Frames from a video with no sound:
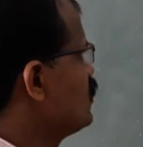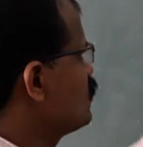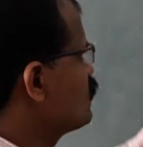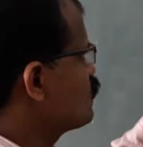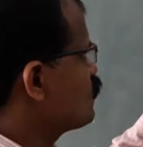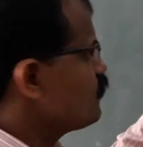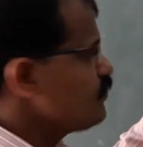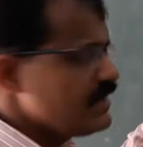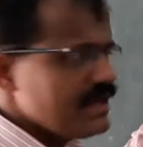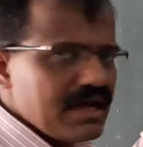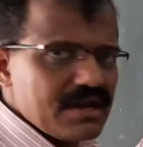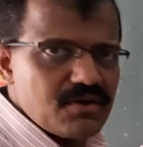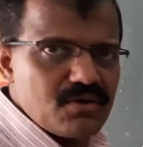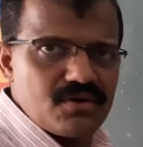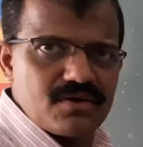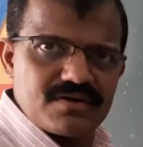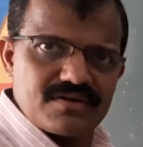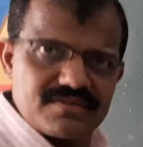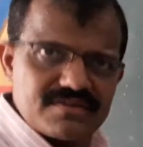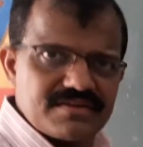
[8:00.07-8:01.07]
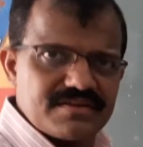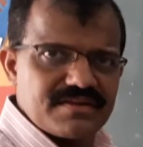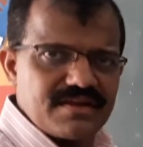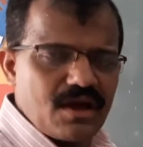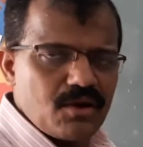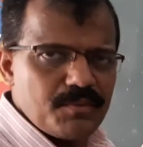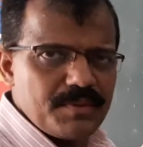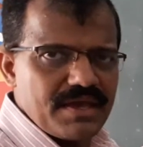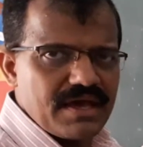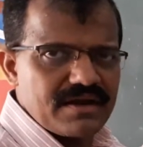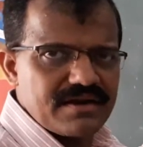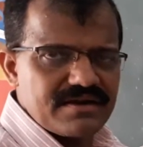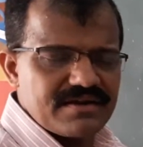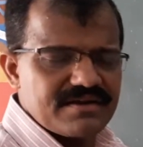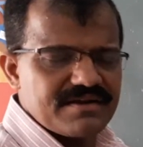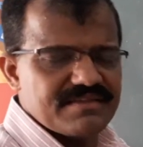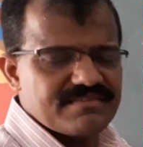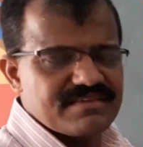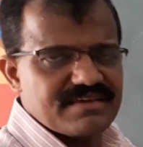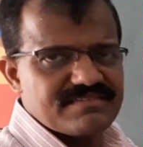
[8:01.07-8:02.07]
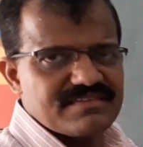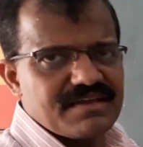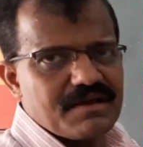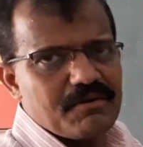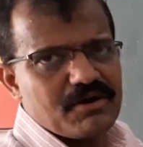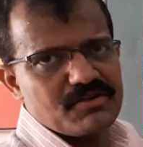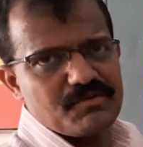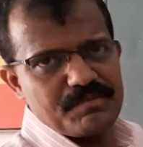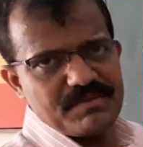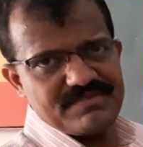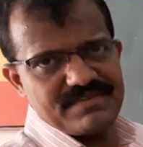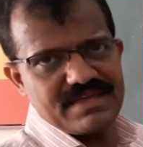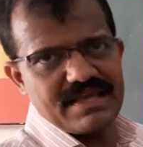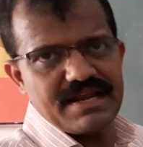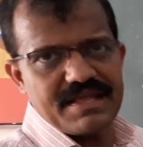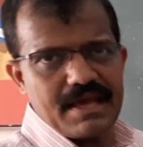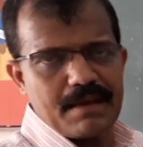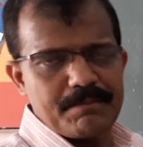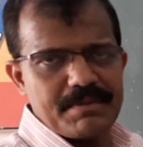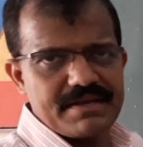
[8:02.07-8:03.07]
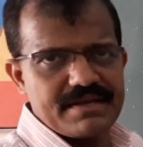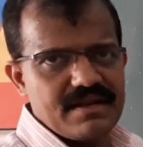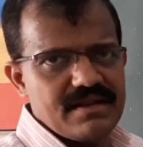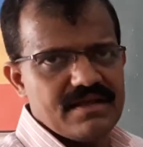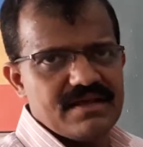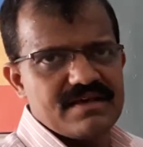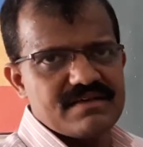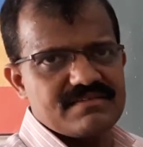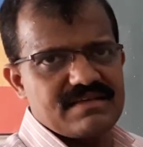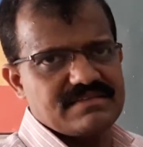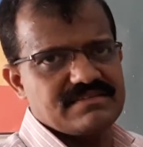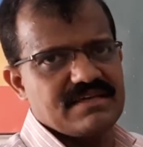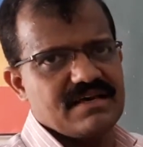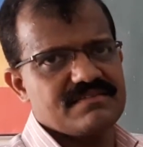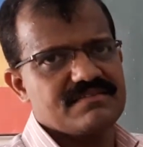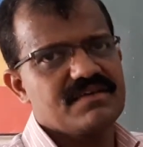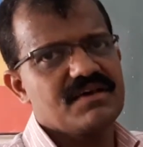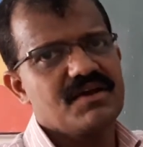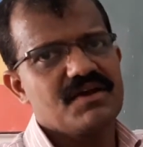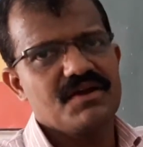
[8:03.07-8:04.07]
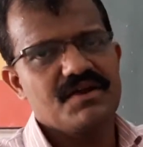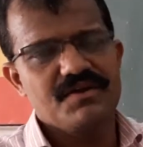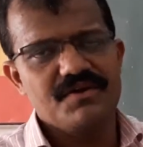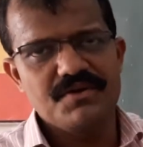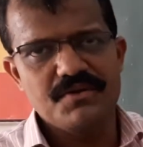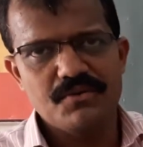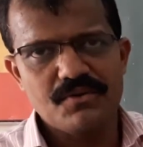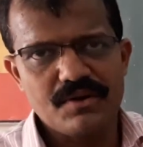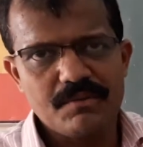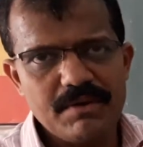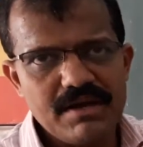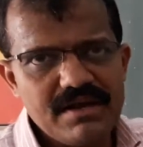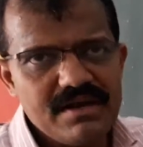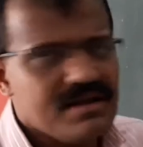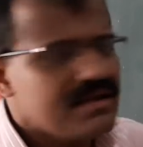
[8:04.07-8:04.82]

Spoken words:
So we are discussing about the physical capital such as durable